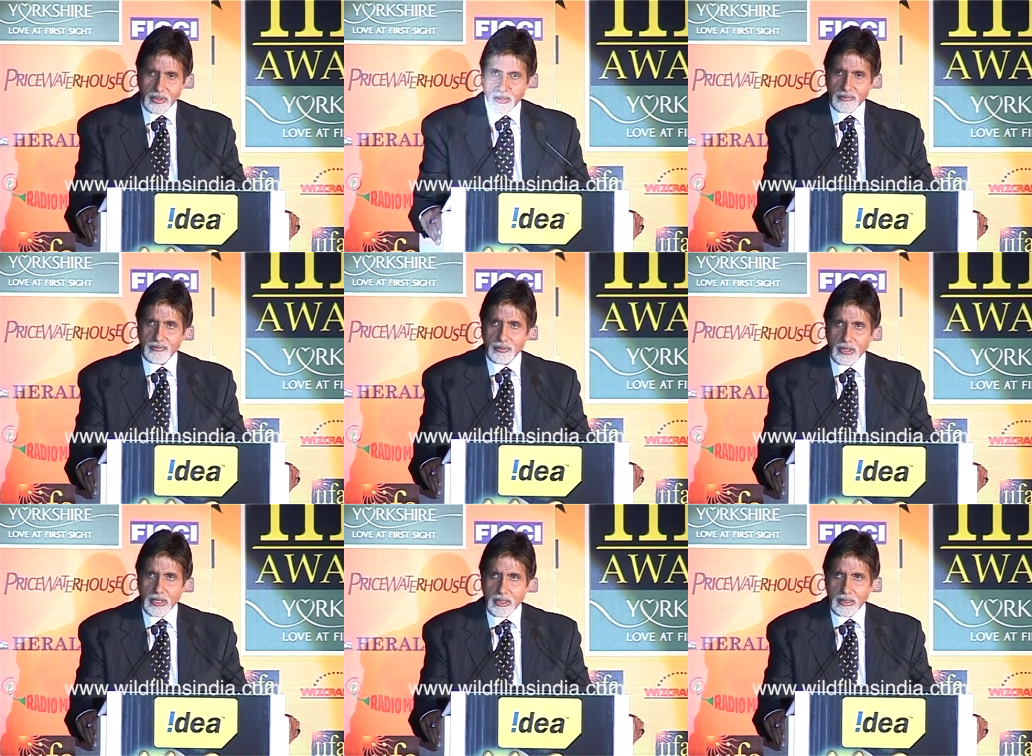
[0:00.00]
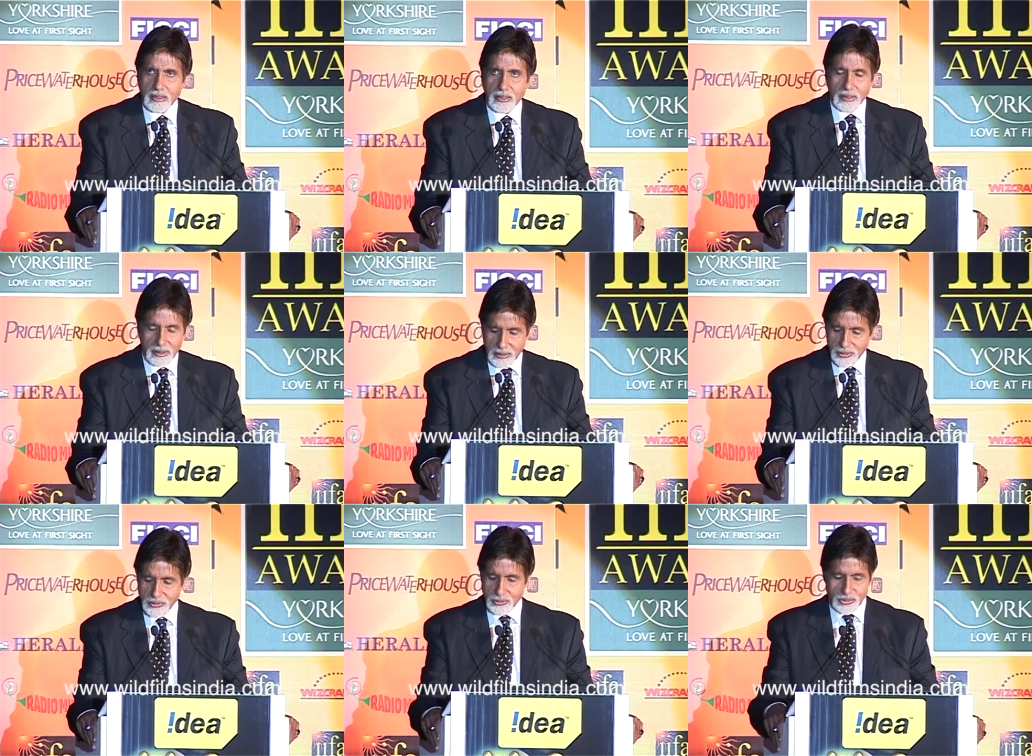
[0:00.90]
and Viraf for their
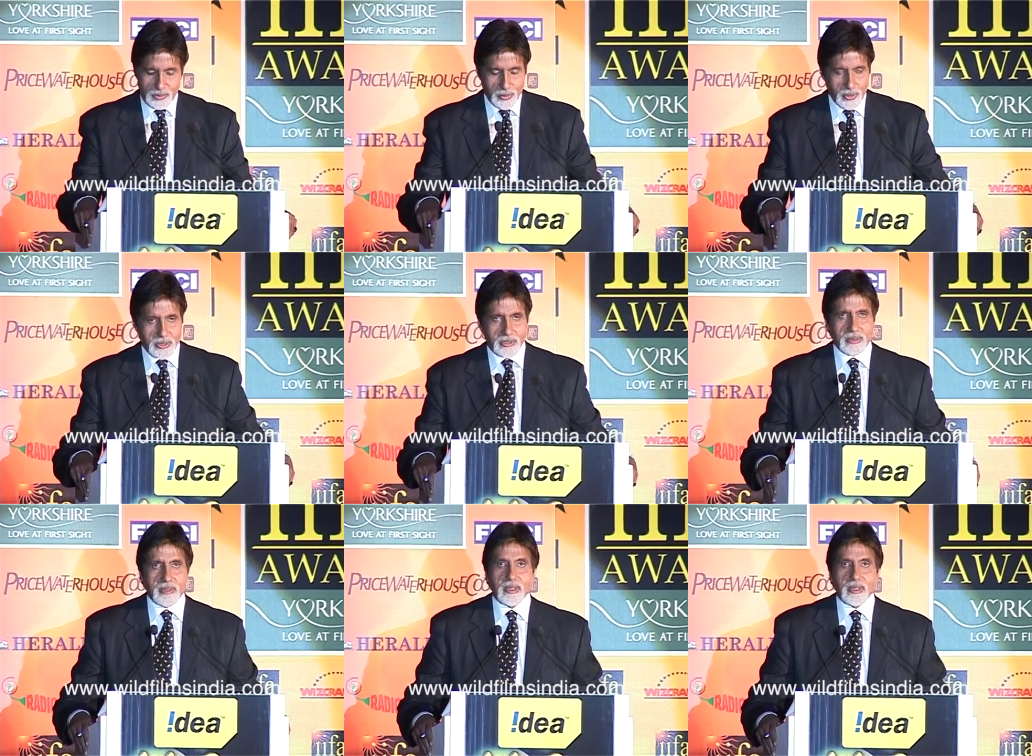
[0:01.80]
continued support,